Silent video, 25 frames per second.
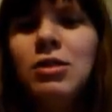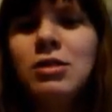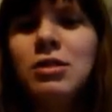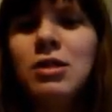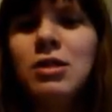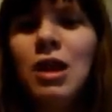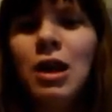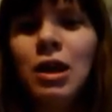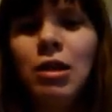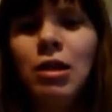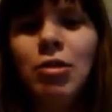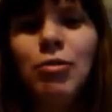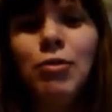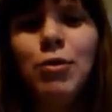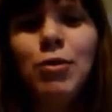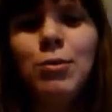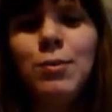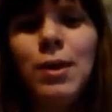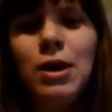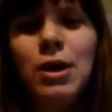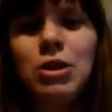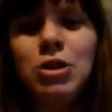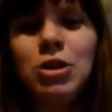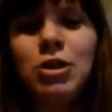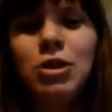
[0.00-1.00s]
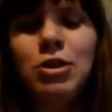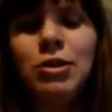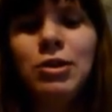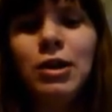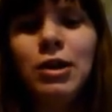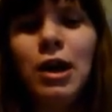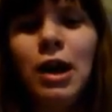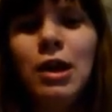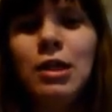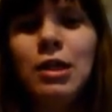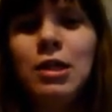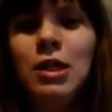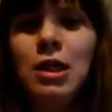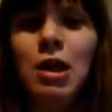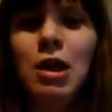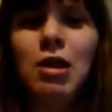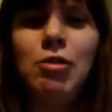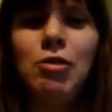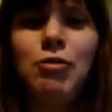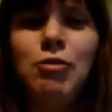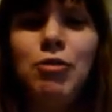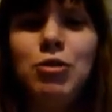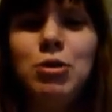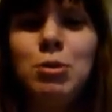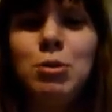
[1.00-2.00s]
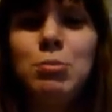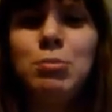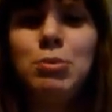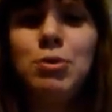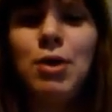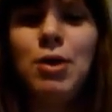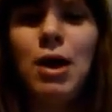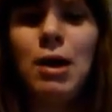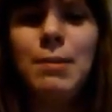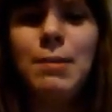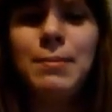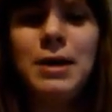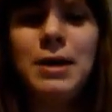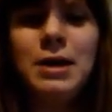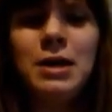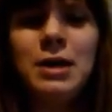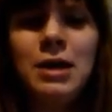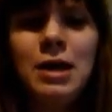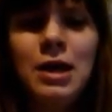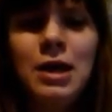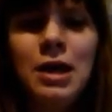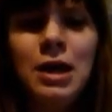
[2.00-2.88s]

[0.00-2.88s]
Thanks for watching, you guys. Thanks for subscribing.